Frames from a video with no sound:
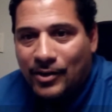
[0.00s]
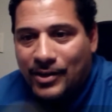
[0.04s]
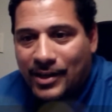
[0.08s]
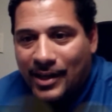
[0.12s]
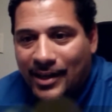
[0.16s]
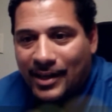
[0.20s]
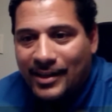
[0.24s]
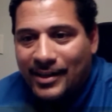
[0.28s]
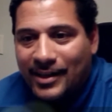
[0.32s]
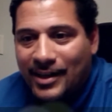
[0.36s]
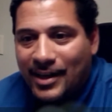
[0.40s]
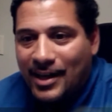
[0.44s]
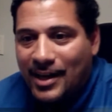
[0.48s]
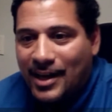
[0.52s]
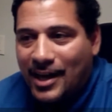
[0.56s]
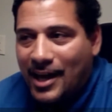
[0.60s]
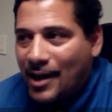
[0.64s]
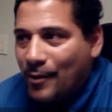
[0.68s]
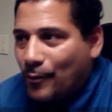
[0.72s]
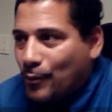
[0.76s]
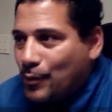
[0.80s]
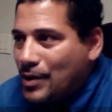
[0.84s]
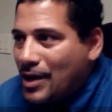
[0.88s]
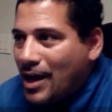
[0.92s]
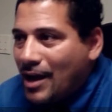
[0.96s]
Okay?
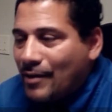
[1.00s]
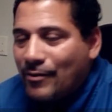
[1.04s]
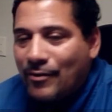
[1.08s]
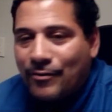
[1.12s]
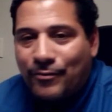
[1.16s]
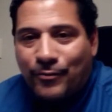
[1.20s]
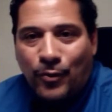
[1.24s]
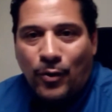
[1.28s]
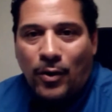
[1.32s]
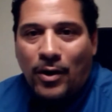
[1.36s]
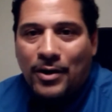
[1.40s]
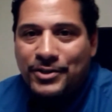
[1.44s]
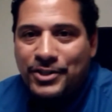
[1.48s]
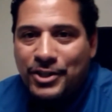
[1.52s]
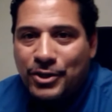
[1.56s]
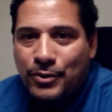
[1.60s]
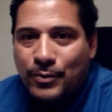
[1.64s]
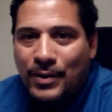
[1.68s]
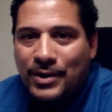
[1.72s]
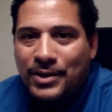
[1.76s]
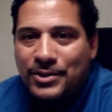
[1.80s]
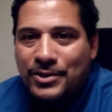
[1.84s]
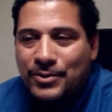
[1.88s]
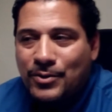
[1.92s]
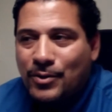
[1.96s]
If we have a 400
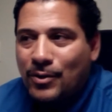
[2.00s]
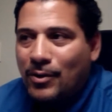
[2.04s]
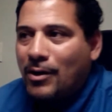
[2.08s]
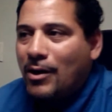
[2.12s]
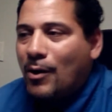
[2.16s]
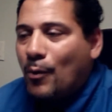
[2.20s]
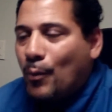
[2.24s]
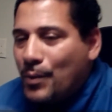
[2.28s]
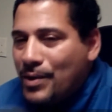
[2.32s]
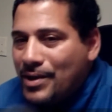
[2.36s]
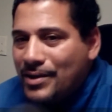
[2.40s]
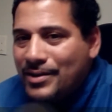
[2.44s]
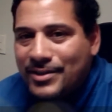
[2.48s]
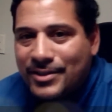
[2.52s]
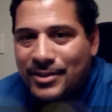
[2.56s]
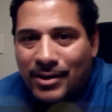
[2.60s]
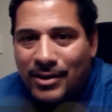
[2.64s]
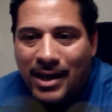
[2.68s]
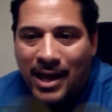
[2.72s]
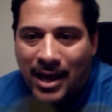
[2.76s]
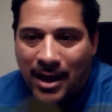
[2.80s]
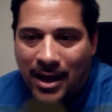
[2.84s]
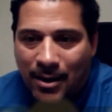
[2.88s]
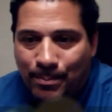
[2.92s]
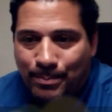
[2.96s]
credit score, we
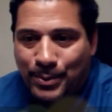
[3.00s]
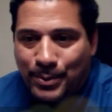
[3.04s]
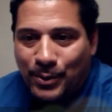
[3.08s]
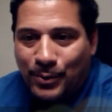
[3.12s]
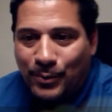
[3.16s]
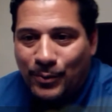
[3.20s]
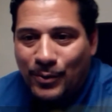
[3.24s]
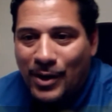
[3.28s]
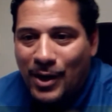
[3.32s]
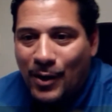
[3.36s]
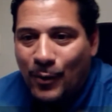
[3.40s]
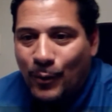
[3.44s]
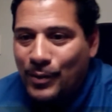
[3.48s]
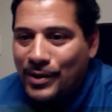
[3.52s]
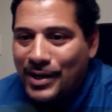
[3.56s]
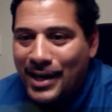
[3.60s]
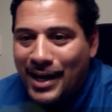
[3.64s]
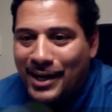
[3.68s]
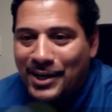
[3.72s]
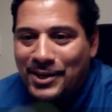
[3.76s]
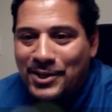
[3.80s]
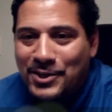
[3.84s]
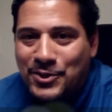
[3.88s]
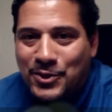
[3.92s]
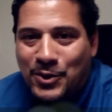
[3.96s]
still help you. We're
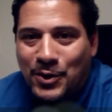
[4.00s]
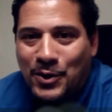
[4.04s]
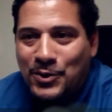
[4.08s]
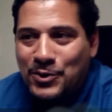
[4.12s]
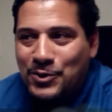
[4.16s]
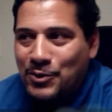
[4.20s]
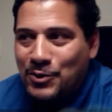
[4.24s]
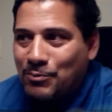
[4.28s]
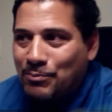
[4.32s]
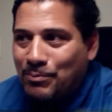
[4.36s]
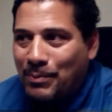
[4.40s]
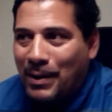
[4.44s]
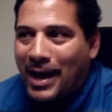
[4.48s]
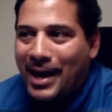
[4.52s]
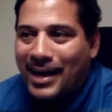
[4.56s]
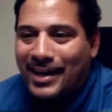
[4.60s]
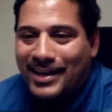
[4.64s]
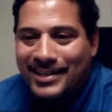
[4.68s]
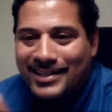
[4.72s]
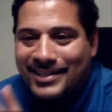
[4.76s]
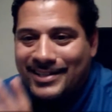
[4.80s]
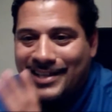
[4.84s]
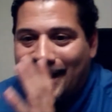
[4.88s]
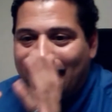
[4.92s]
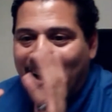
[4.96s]
not gonna turn you
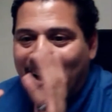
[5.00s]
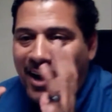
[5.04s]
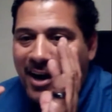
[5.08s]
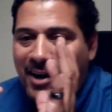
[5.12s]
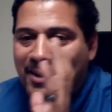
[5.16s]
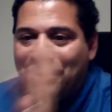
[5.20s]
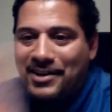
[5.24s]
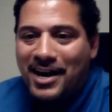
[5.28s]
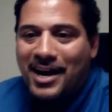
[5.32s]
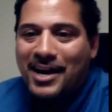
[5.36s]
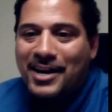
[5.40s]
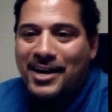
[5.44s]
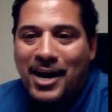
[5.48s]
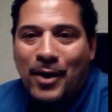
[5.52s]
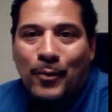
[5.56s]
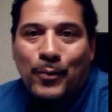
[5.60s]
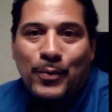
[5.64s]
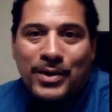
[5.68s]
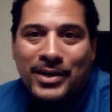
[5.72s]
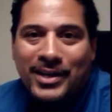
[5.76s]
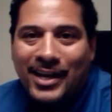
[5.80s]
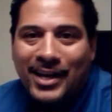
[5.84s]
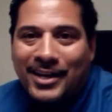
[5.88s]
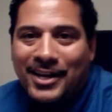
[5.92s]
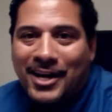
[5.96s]
back and say, oh, no,
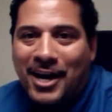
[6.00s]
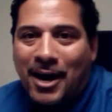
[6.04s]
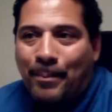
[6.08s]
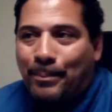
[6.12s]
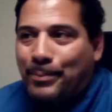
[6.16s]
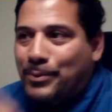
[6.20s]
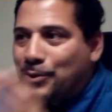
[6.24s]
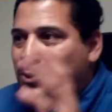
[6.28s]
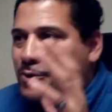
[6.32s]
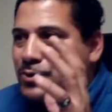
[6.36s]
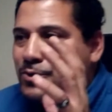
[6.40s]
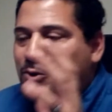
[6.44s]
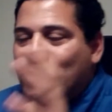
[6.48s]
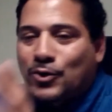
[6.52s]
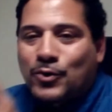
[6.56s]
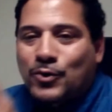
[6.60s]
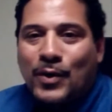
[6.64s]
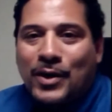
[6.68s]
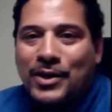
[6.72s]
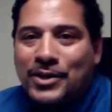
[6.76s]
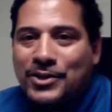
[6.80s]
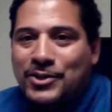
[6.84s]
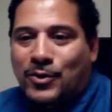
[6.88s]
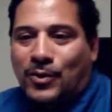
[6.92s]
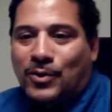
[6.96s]
we can't help you. Your
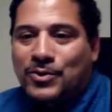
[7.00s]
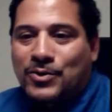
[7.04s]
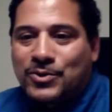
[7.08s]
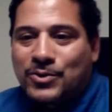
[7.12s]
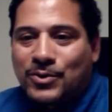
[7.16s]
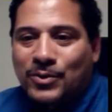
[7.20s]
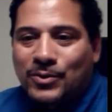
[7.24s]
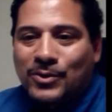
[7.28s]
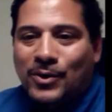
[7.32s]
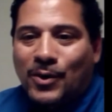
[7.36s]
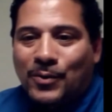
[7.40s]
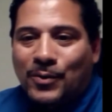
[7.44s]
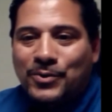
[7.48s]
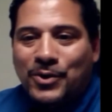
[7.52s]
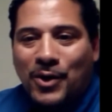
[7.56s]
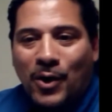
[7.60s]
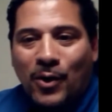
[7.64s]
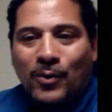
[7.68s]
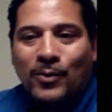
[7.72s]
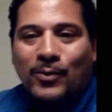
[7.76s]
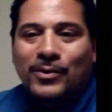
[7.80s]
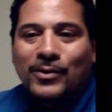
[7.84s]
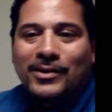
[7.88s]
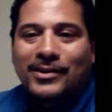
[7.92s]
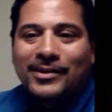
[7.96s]
credit score is too low.
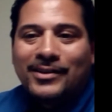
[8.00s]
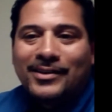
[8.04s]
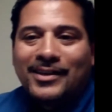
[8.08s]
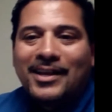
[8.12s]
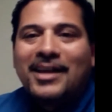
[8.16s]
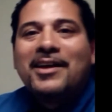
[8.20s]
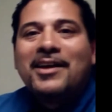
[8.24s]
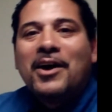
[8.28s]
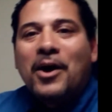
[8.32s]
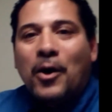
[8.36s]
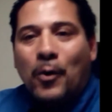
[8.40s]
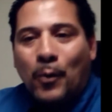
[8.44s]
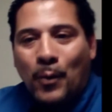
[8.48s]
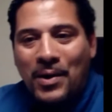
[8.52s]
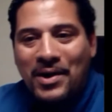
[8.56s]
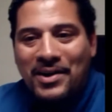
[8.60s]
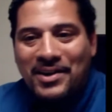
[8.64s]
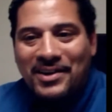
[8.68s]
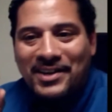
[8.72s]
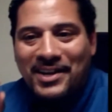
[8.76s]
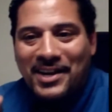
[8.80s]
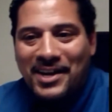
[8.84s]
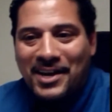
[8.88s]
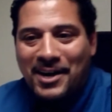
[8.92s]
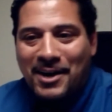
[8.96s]
No.
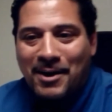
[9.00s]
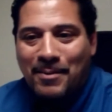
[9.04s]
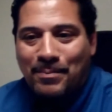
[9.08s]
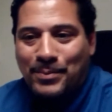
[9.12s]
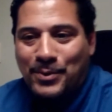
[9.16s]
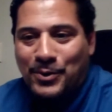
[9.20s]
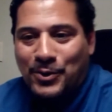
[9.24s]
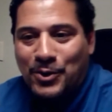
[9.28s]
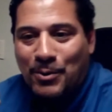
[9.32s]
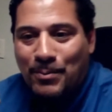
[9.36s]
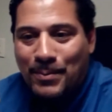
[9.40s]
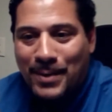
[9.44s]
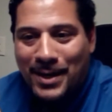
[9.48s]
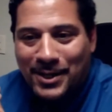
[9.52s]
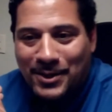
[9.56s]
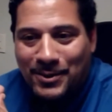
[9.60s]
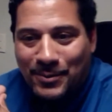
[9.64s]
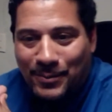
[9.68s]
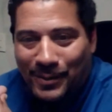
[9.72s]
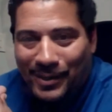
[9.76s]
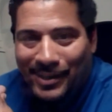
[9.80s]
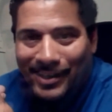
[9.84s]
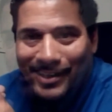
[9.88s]
We're gonna help you no matter